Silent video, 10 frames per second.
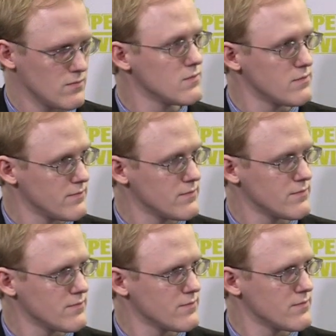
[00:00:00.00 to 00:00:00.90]

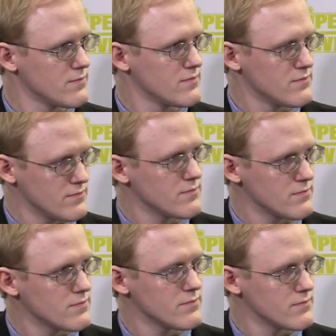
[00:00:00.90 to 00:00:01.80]

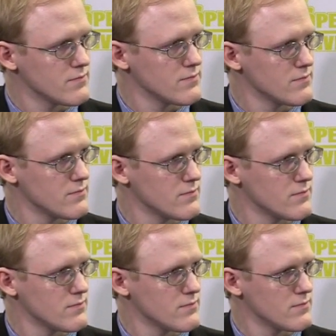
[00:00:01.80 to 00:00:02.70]

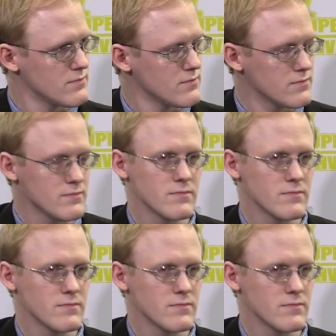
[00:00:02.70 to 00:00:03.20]
(silent)